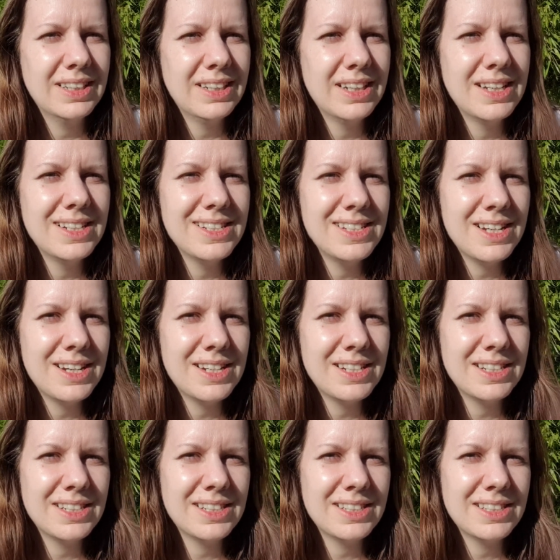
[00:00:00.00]
And
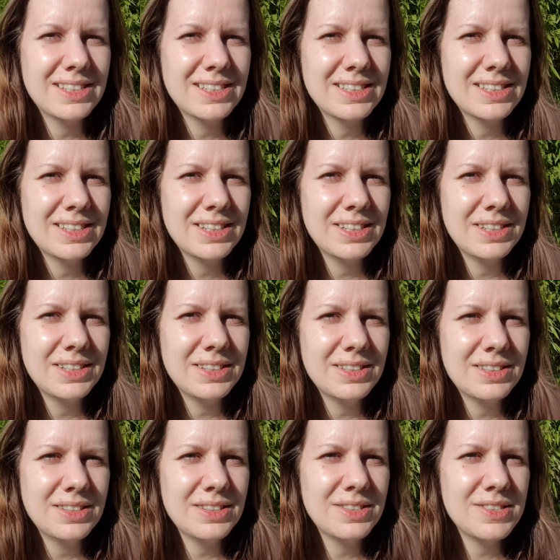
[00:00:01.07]

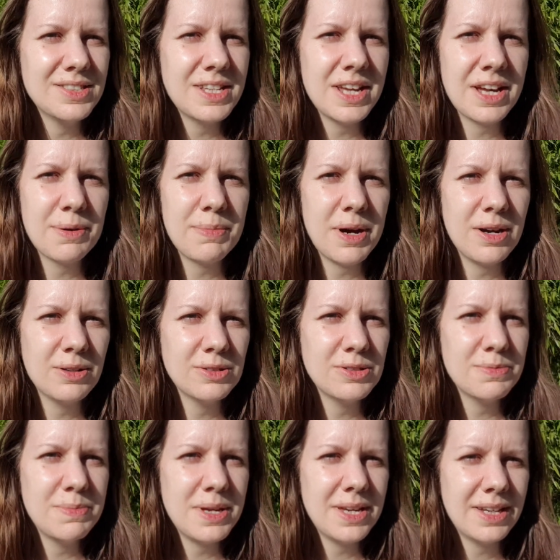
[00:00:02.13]
this thing about
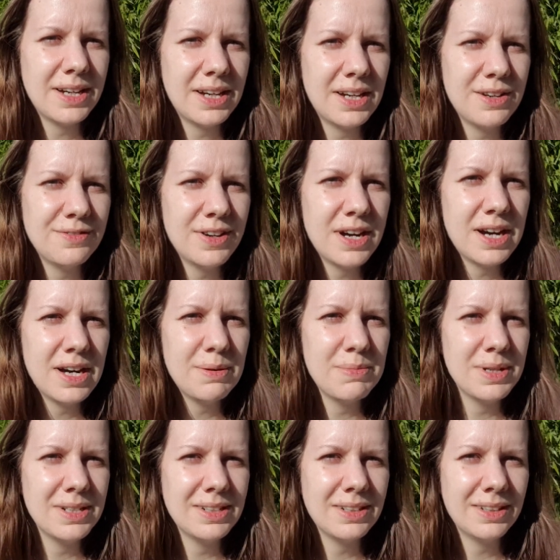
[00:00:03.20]
being high vibe
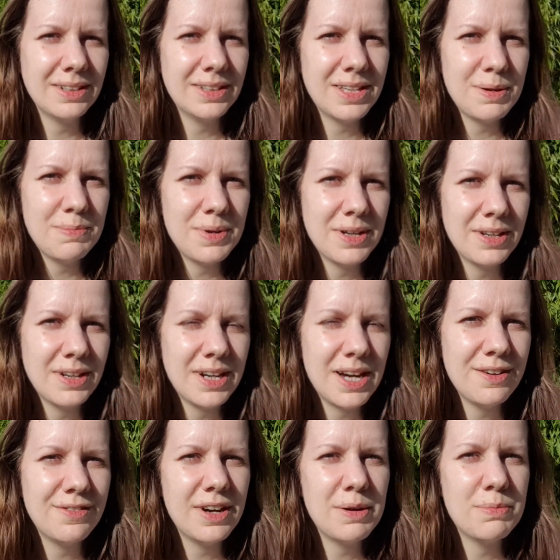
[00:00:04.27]
and keeping a high
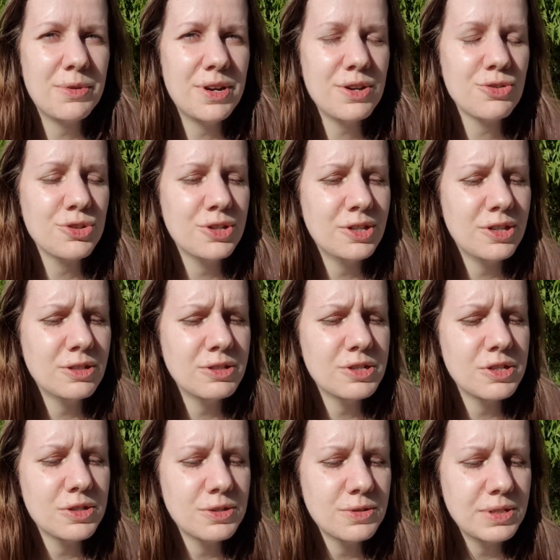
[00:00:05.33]
vibration
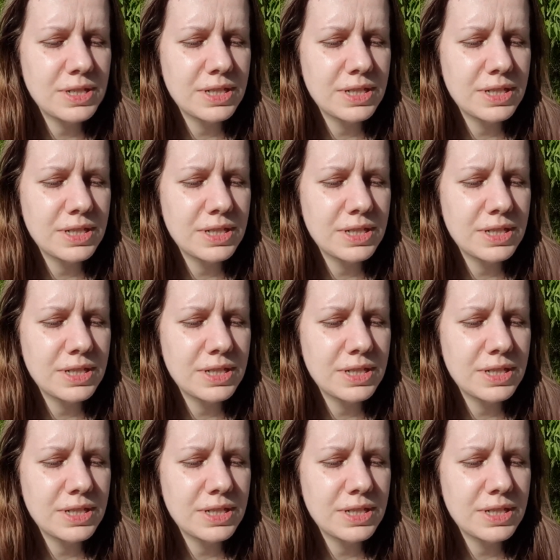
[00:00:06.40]
also